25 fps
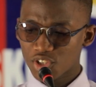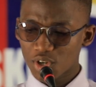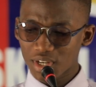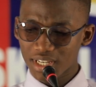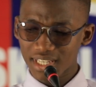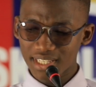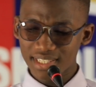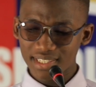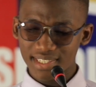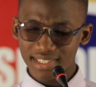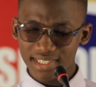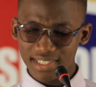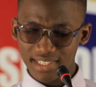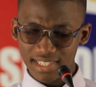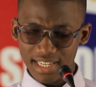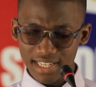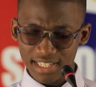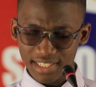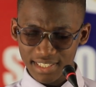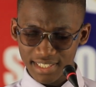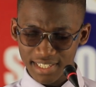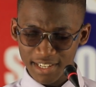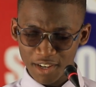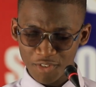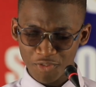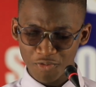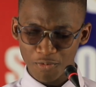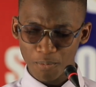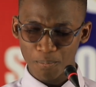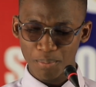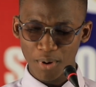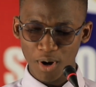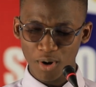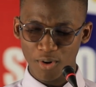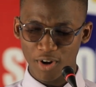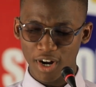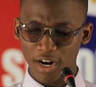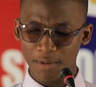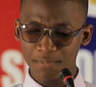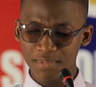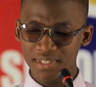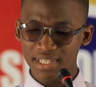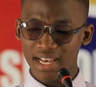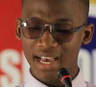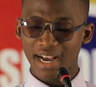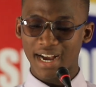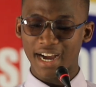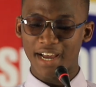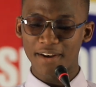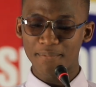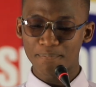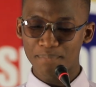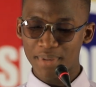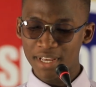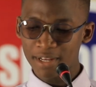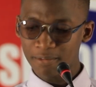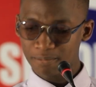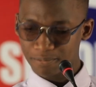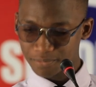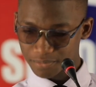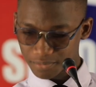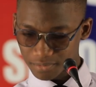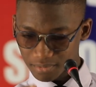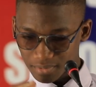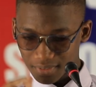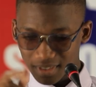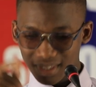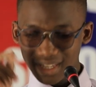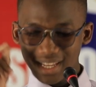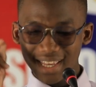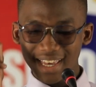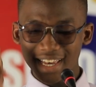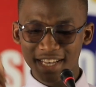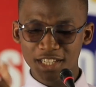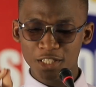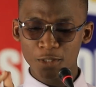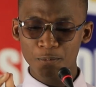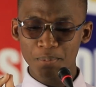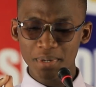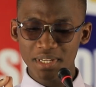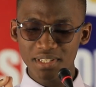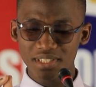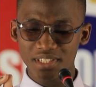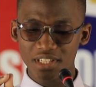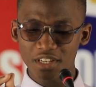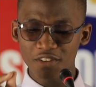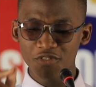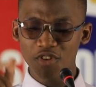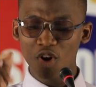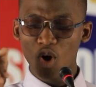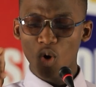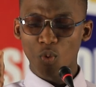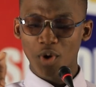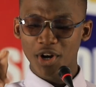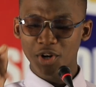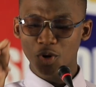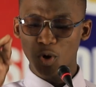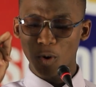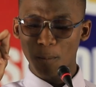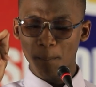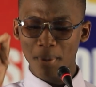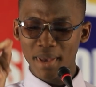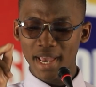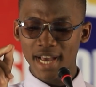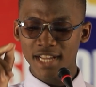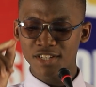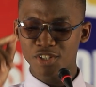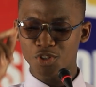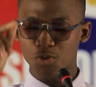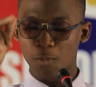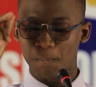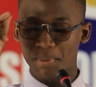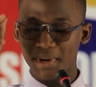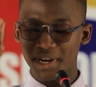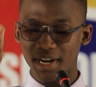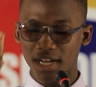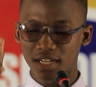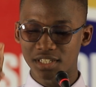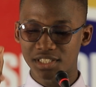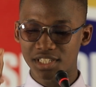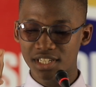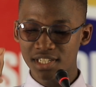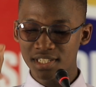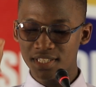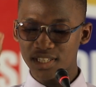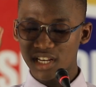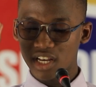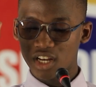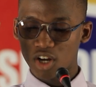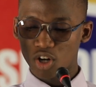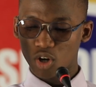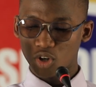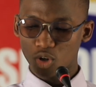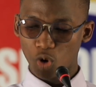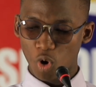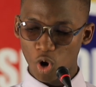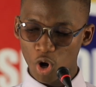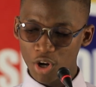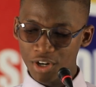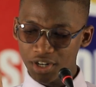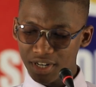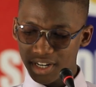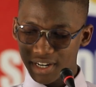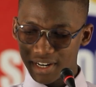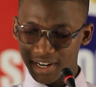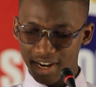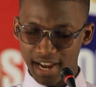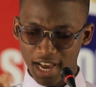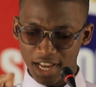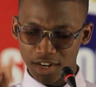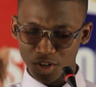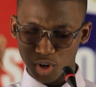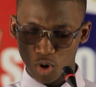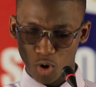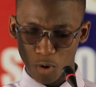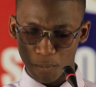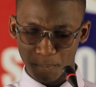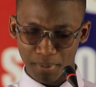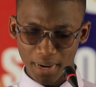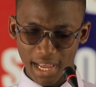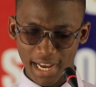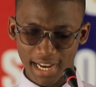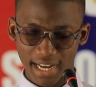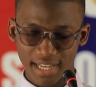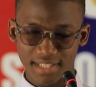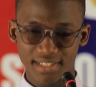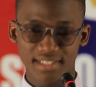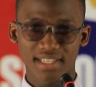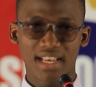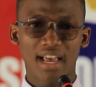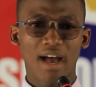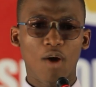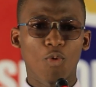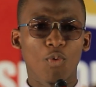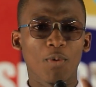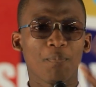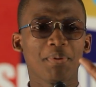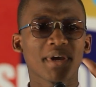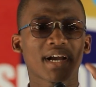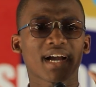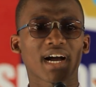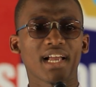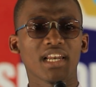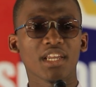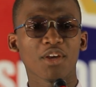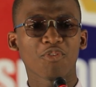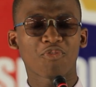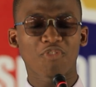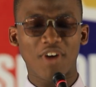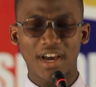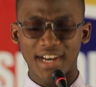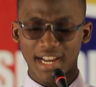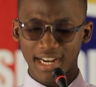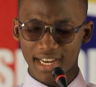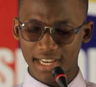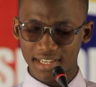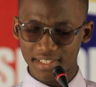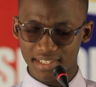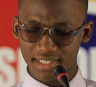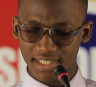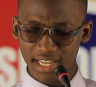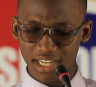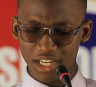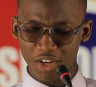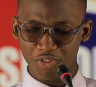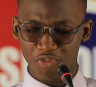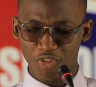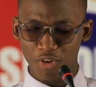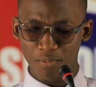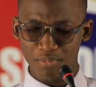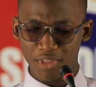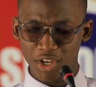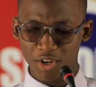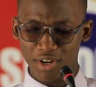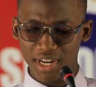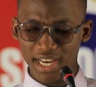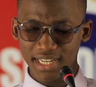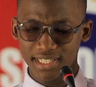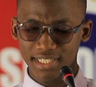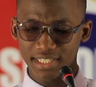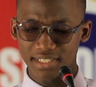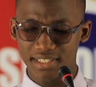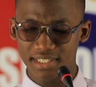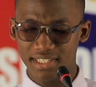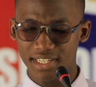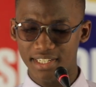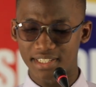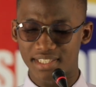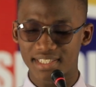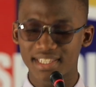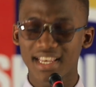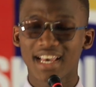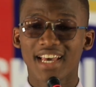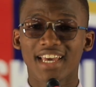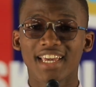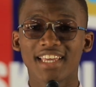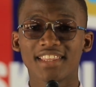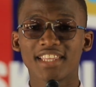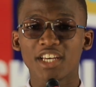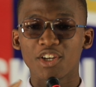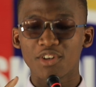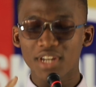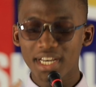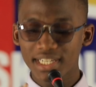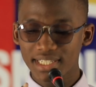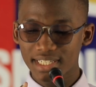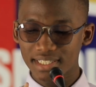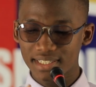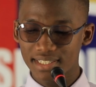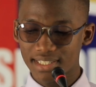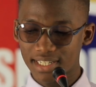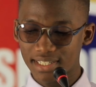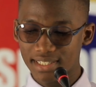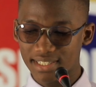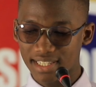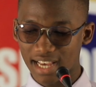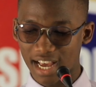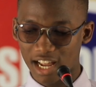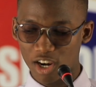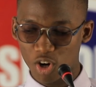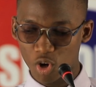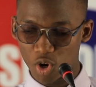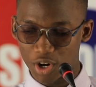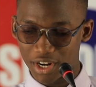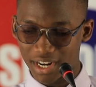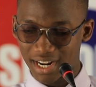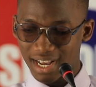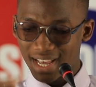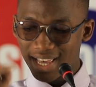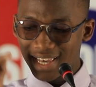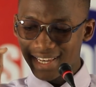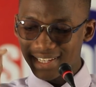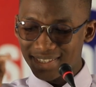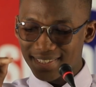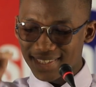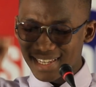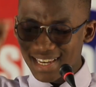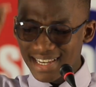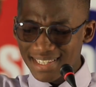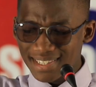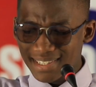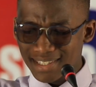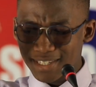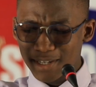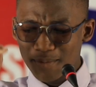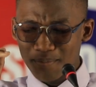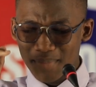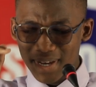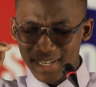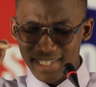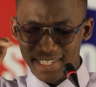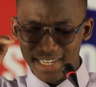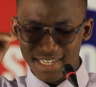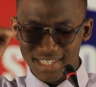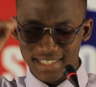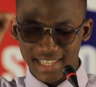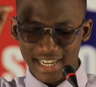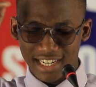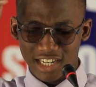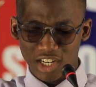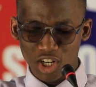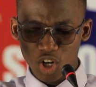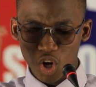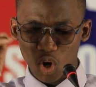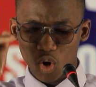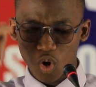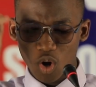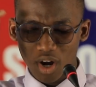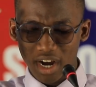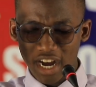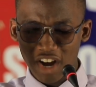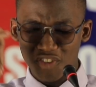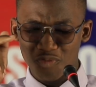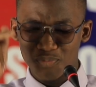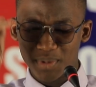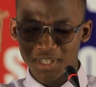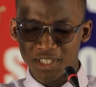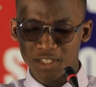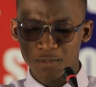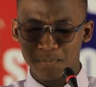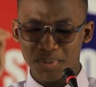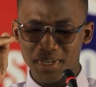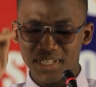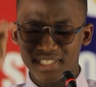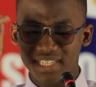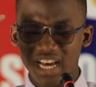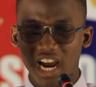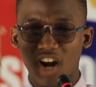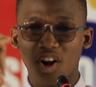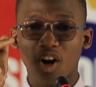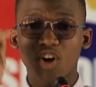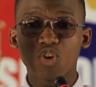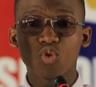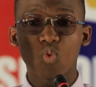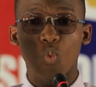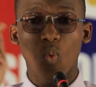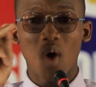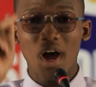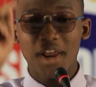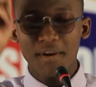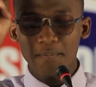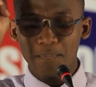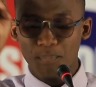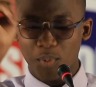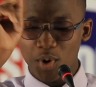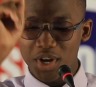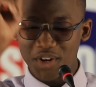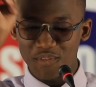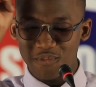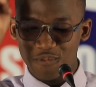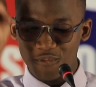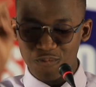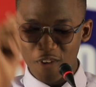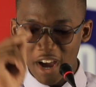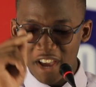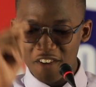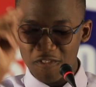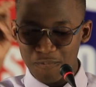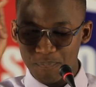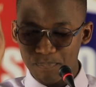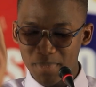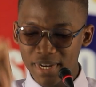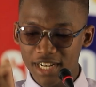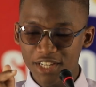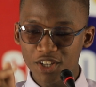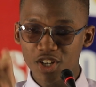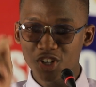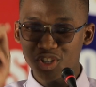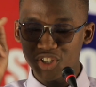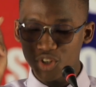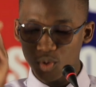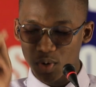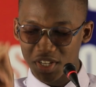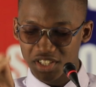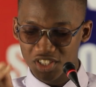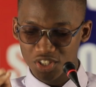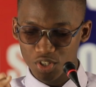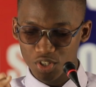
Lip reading: So incentive programs can be expensive when compared to penalties on non-compliance. We pick a leaf and a case study from the United States. In the United States alone, it's estimated that local government spends around $1.5 billion